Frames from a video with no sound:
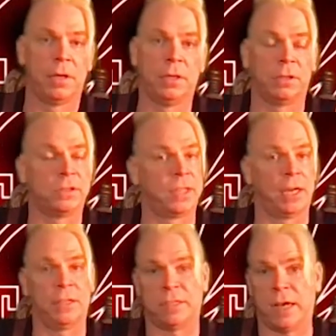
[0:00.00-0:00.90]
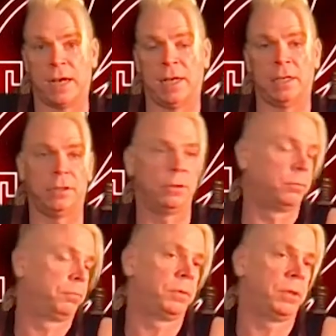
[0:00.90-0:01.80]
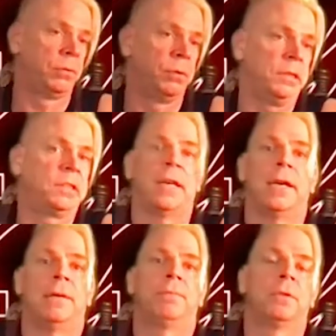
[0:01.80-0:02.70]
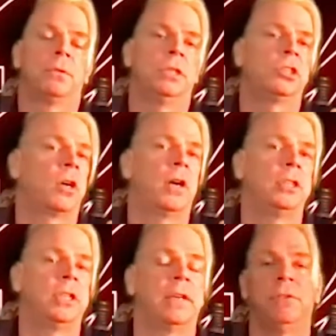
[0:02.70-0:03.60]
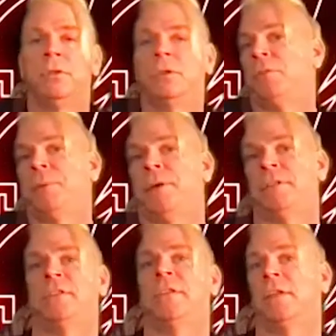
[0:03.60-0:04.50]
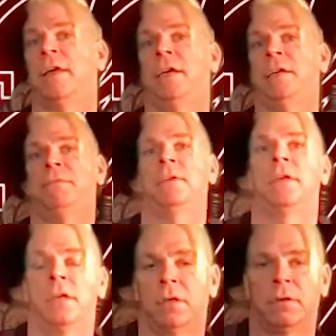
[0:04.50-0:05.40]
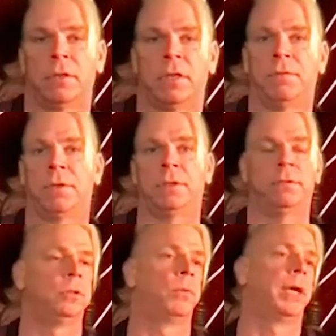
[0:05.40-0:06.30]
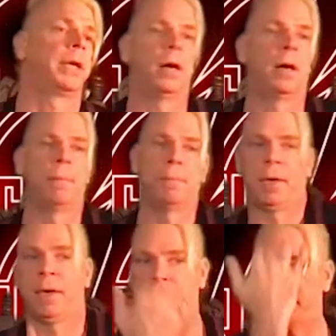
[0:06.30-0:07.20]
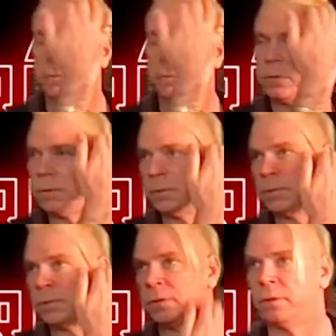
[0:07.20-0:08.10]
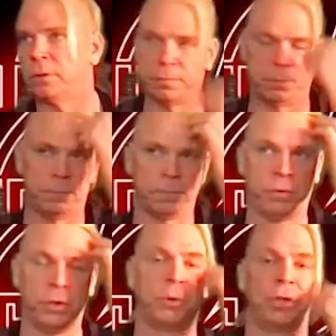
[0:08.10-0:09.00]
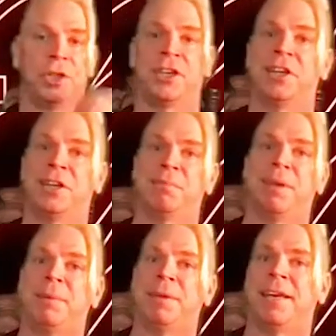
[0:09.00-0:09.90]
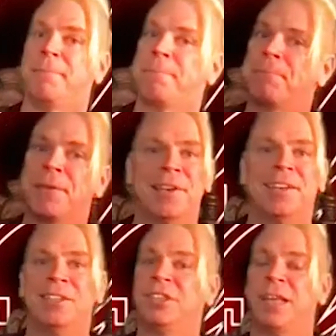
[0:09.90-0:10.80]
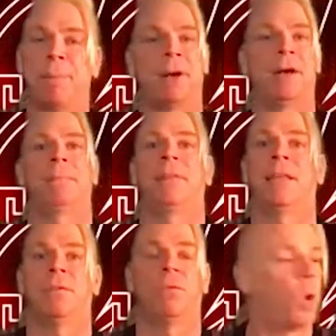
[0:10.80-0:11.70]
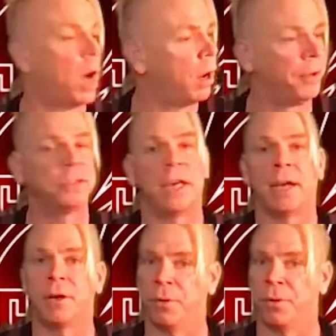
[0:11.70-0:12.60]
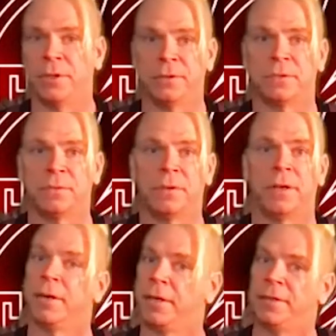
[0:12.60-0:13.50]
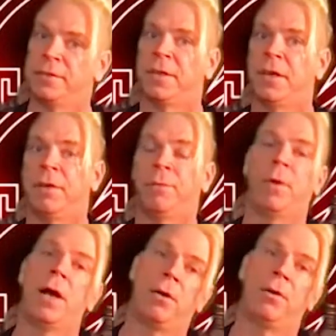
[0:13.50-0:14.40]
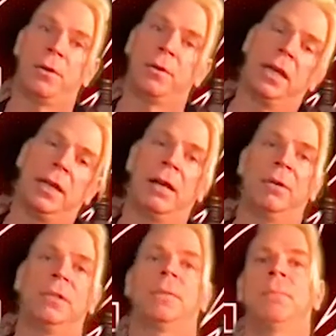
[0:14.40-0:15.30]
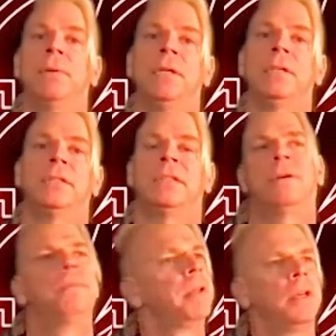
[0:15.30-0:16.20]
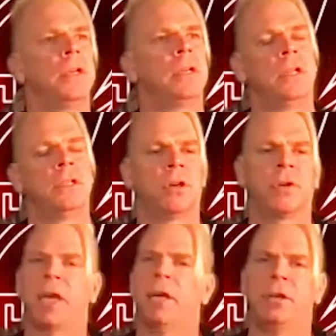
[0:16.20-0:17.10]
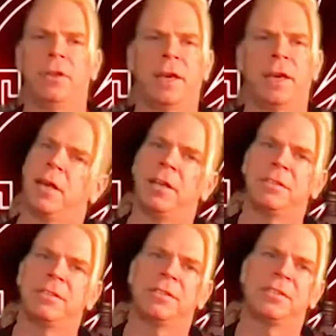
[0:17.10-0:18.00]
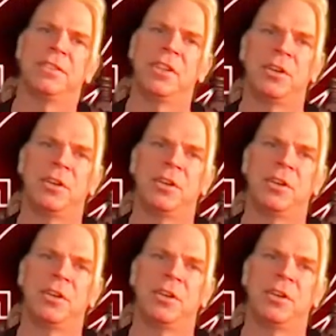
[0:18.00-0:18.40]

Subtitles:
And you just set it aside and you reset, recharge. You have new experiences in life. You wake up and you feel really good. Maybe that you step up and that, wow, there's that chorus. There it is. Wow. Okay, now it's complete. So it's okay to do that, I guess, you know?